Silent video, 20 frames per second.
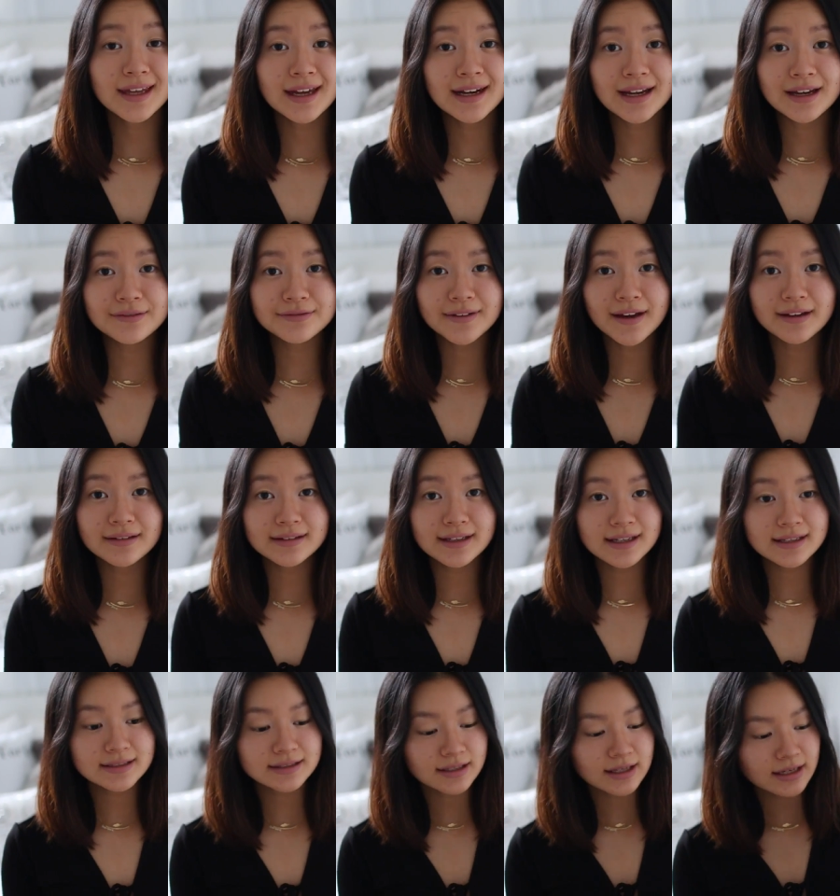Then I found
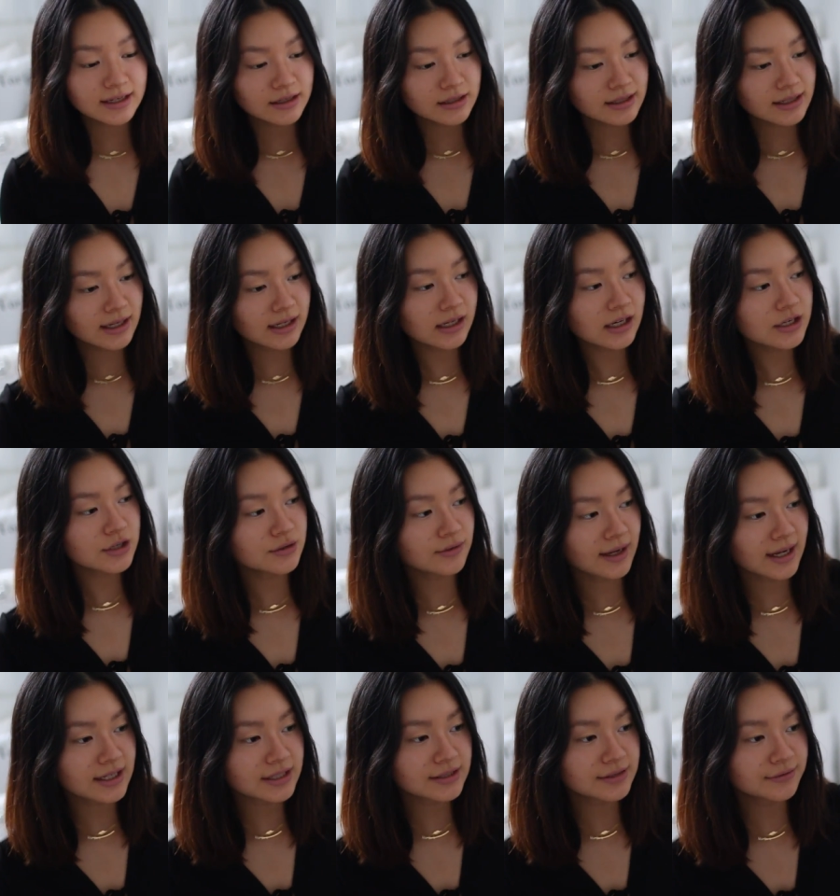this knitted
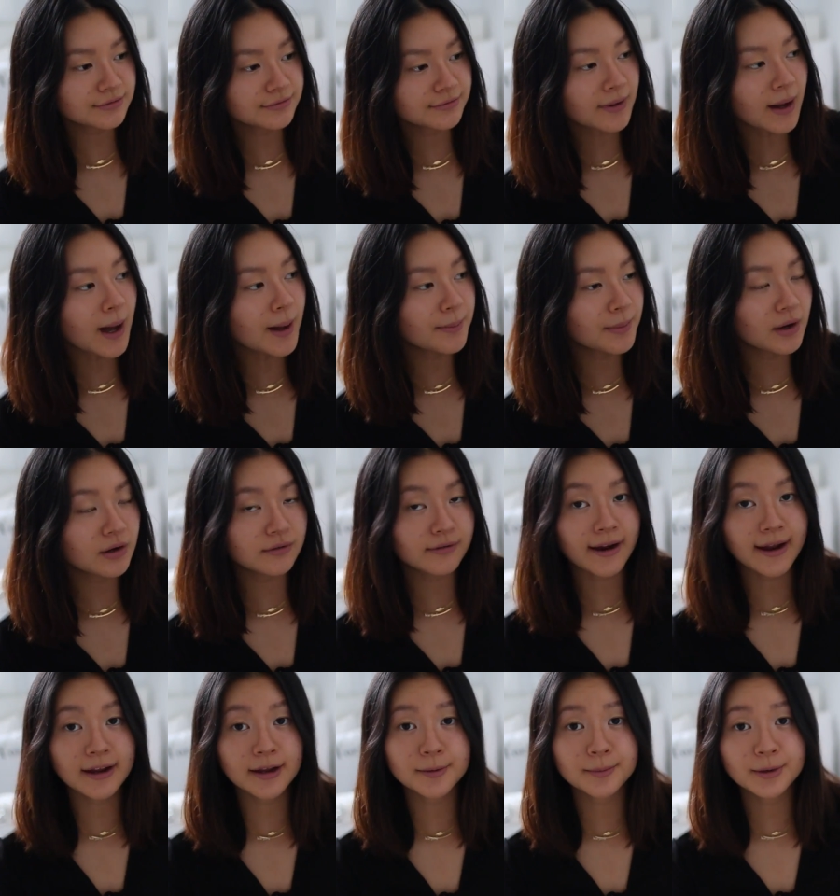dress from
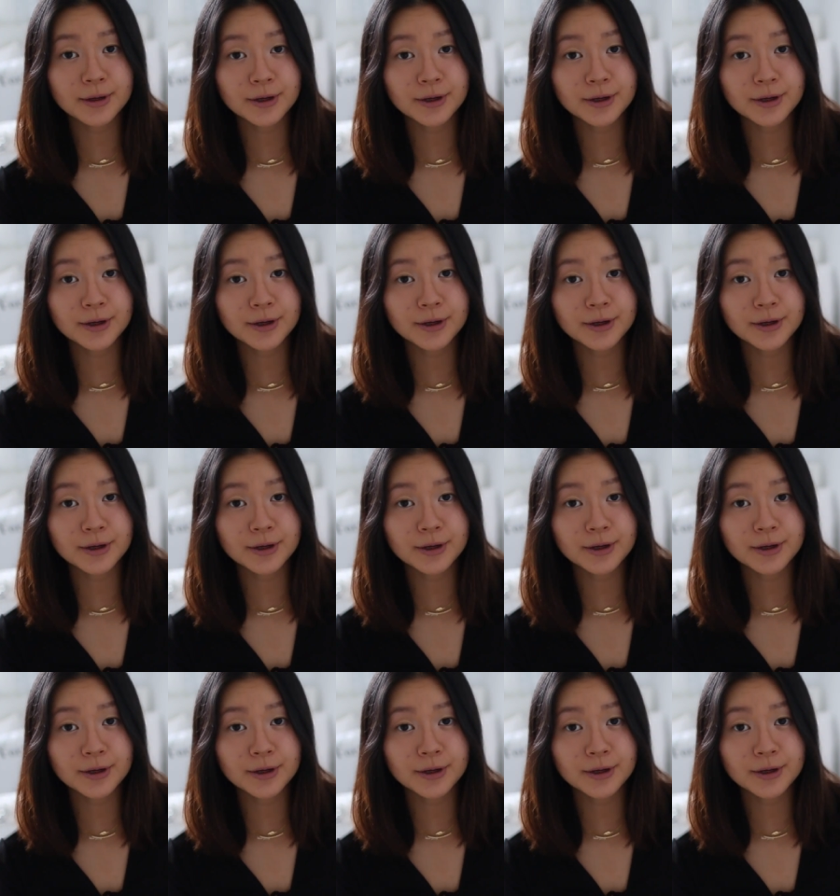Rag and